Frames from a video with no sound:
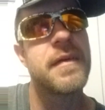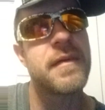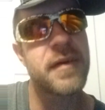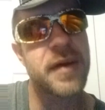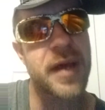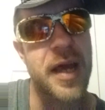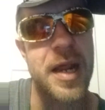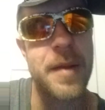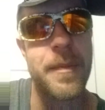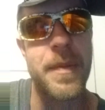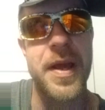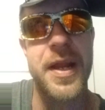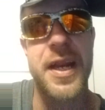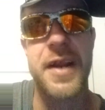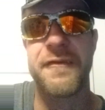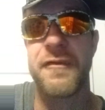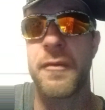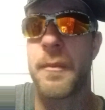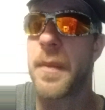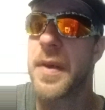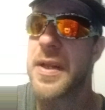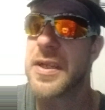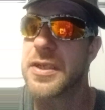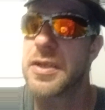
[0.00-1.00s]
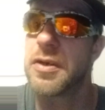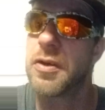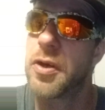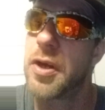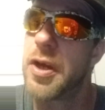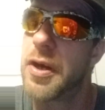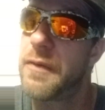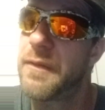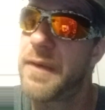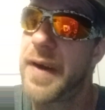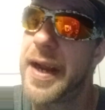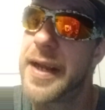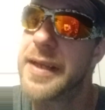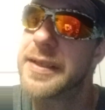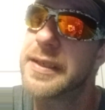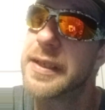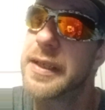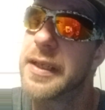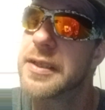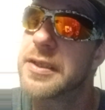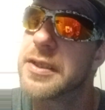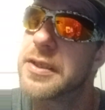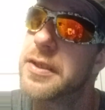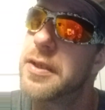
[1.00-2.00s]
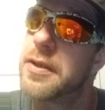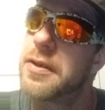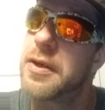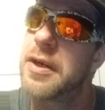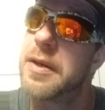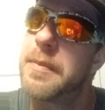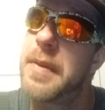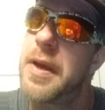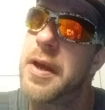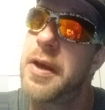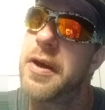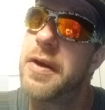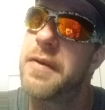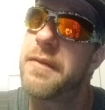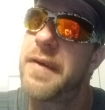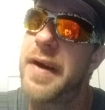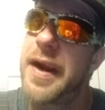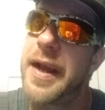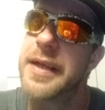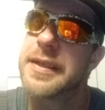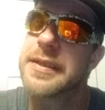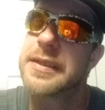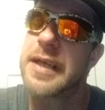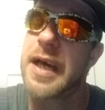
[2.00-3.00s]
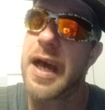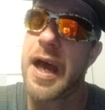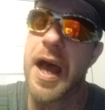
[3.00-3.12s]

kind of made different, but still good racing. It's still going to be a good race.